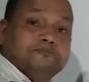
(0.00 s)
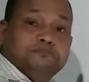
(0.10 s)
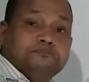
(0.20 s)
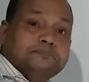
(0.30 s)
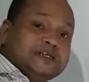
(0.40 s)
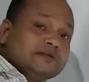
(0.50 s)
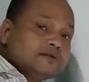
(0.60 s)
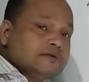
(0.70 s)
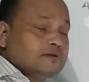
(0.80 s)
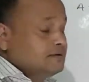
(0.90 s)

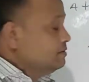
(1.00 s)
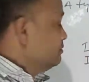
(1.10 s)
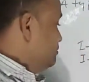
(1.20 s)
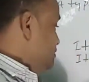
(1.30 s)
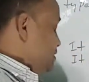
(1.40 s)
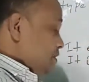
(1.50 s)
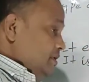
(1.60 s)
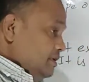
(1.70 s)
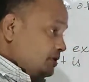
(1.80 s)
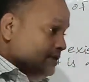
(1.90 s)
Means
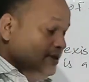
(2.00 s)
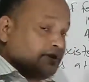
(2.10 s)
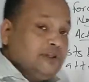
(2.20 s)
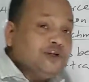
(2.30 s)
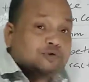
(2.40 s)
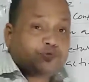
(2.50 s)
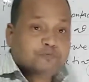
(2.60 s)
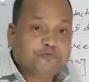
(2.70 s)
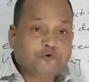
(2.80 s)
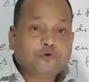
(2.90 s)
this
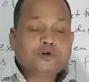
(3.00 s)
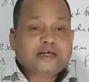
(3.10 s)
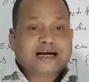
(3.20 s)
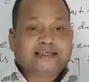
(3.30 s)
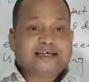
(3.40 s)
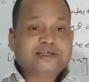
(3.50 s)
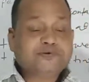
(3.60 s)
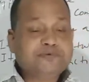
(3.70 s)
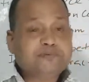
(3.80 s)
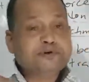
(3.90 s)
force exists
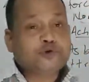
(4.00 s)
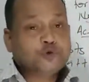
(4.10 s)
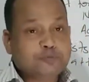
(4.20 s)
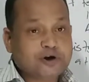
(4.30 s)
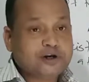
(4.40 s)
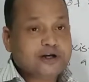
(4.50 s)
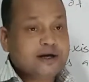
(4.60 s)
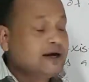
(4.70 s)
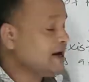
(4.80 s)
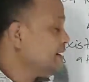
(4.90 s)
between two bodies,
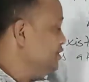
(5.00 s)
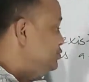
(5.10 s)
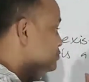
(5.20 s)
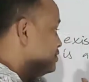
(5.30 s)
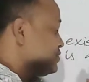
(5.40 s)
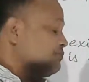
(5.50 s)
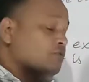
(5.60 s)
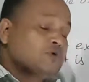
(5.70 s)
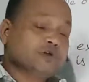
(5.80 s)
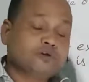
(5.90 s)
and due to this
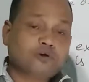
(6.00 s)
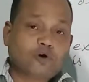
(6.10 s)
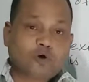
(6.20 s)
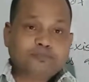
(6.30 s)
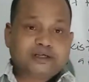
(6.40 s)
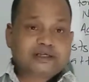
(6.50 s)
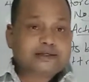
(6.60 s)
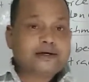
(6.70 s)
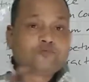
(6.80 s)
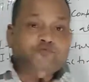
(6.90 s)
force the objects
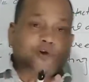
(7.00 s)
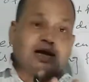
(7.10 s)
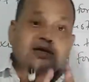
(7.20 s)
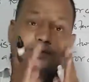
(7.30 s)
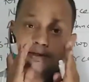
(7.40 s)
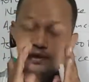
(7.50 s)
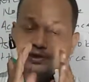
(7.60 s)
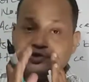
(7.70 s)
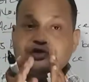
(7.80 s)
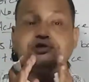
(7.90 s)
attract
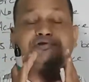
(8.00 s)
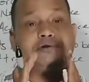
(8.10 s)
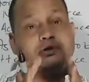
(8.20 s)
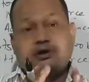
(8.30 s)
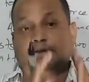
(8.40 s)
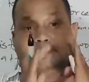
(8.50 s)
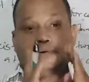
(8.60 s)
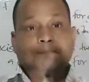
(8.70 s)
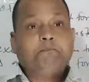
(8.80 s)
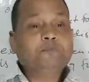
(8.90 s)
each other.
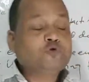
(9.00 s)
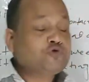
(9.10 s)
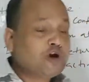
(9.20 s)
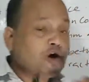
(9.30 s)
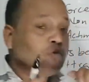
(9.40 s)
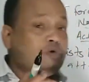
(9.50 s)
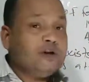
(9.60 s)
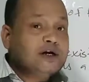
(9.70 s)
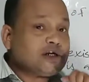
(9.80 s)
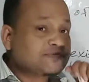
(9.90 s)
So now
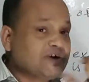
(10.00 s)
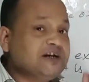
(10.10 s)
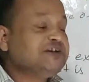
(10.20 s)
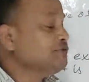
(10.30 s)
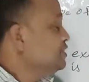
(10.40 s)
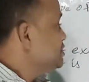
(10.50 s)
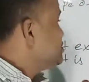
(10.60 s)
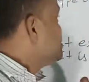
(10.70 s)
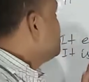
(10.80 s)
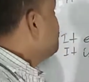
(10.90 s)
let us fine tune it.
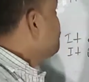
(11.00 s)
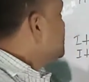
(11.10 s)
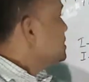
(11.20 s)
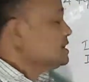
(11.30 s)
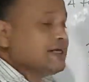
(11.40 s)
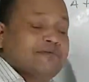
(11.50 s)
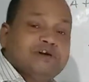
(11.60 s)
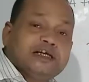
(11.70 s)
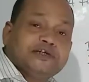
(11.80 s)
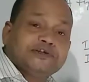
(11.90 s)
What is
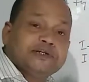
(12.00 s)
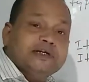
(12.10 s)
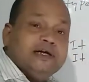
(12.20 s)
gravitation?